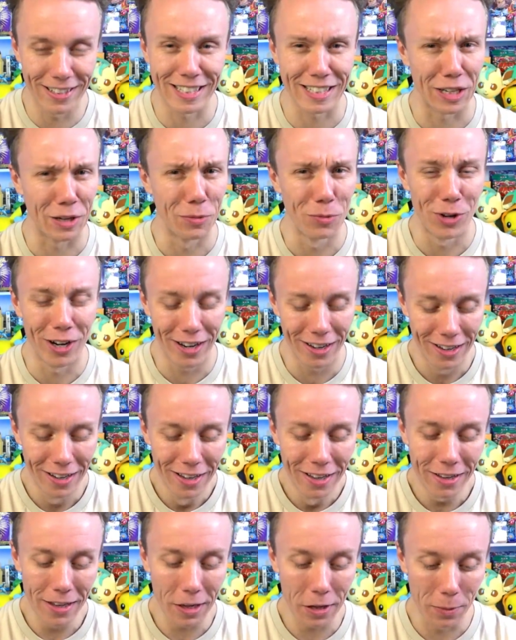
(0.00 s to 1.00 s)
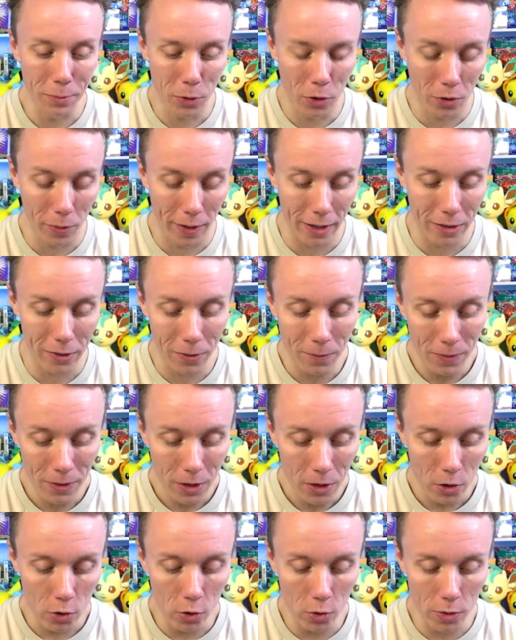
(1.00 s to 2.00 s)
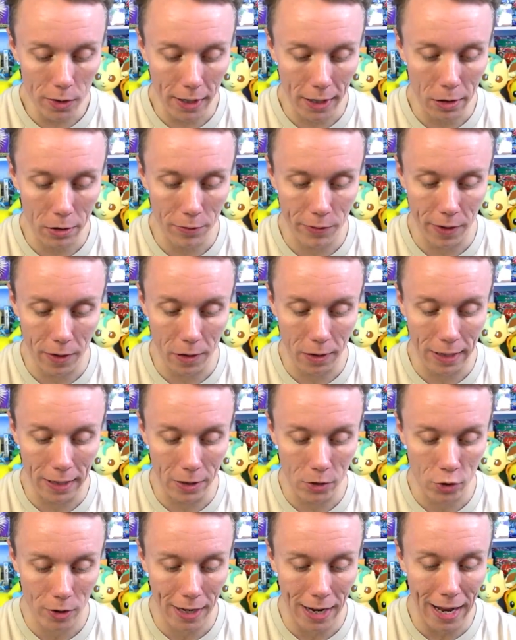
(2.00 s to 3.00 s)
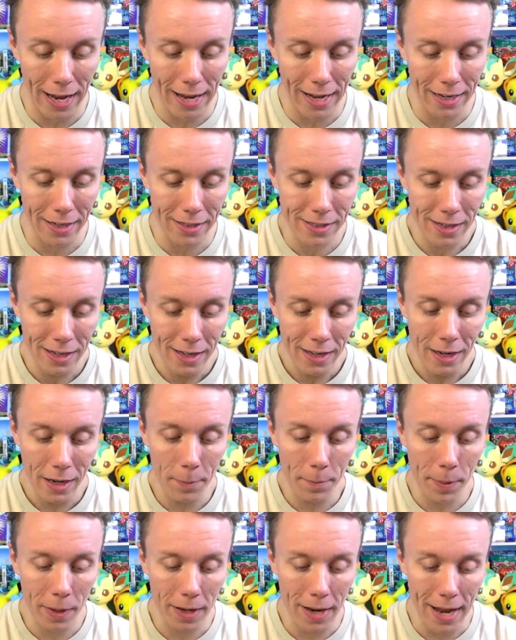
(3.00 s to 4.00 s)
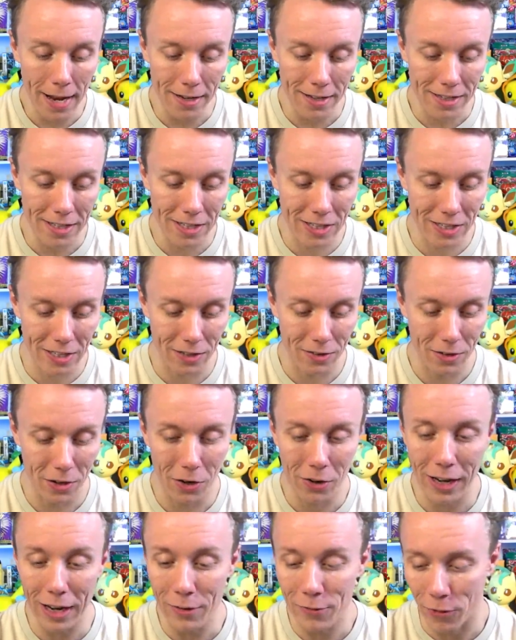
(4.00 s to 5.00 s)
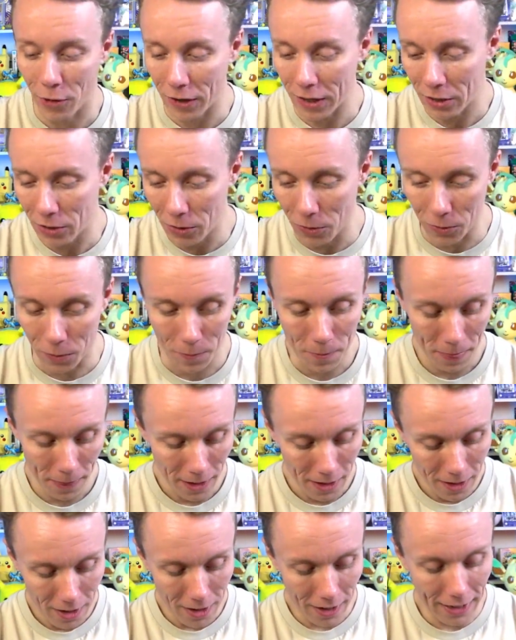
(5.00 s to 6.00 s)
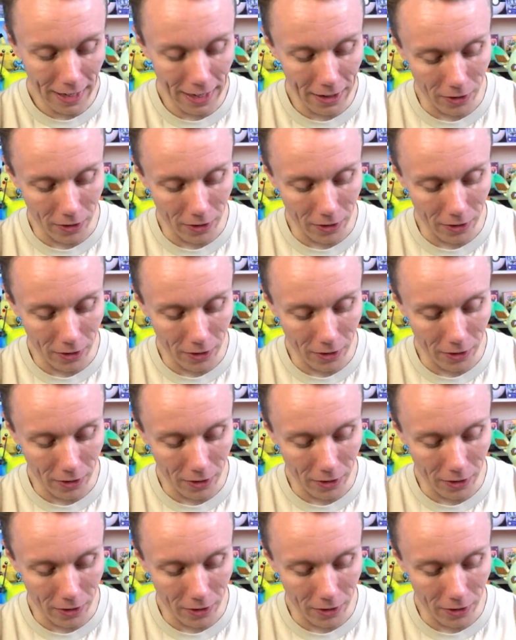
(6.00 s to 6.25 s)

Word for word: somewhere. There's a Mawile. Ooh, nice reverse Kingdra. And a Banette. Okay, very cool. Okay,